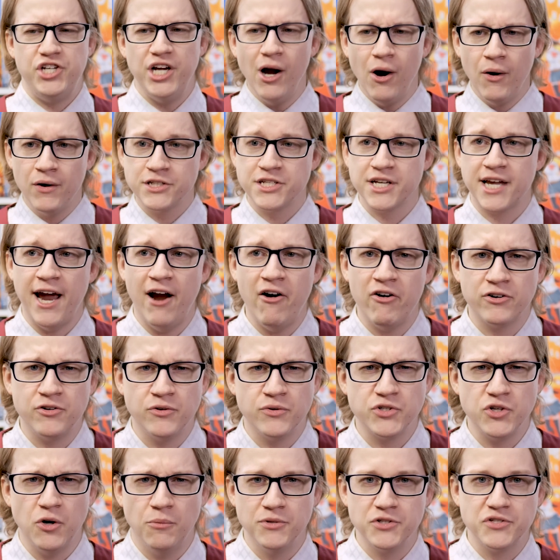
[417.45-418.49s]
Chiho as a
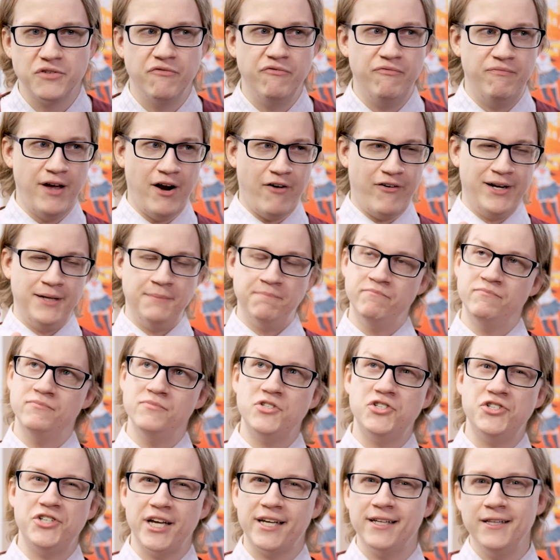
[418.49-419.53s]
character is almost very
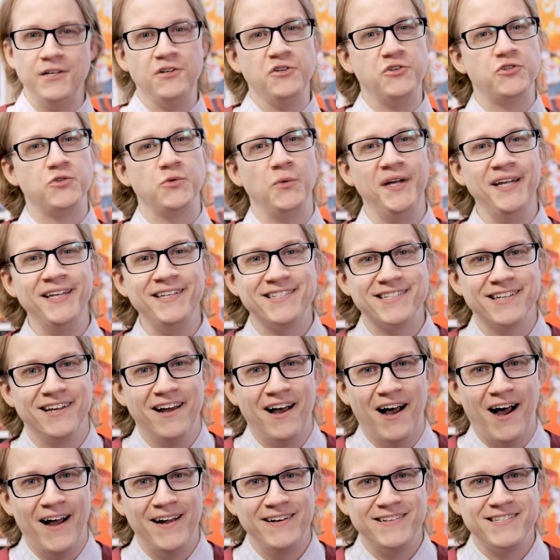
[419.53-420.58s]
sickly sweet,
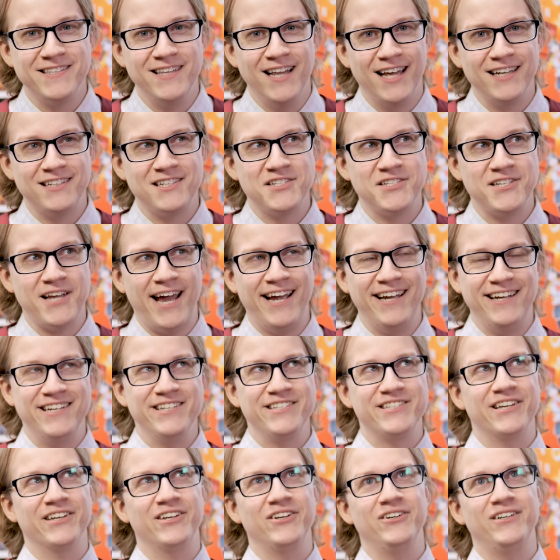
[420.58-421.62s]
I'd like to say,
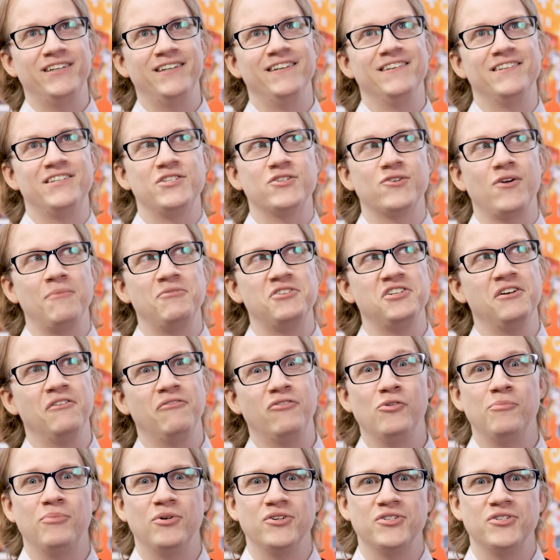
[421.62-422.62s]
is a good description of her